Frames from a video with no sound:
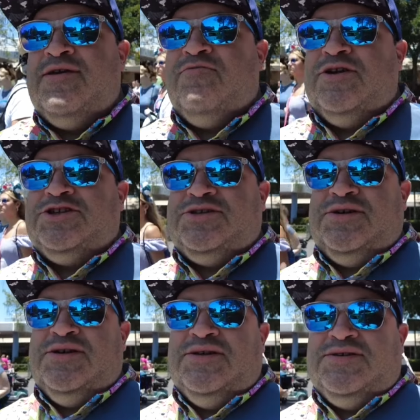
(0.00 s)
which
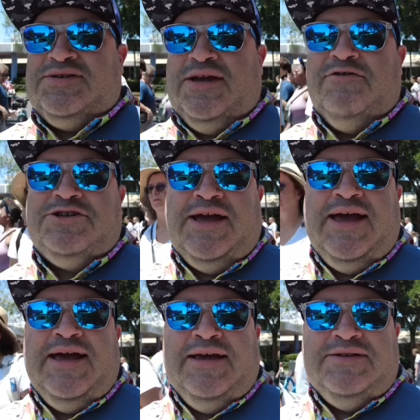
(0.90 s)
is a sandwich that
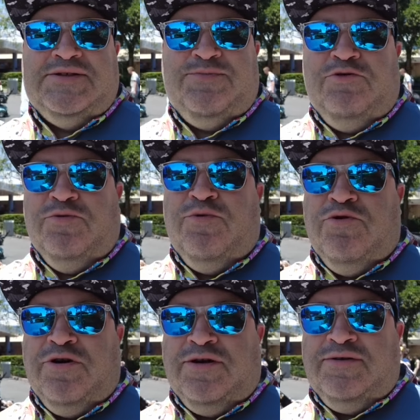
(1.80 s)
has pulled
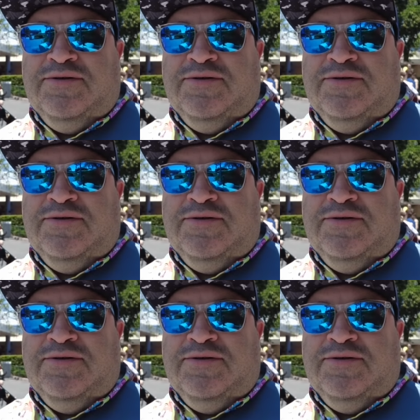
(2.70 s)
pork,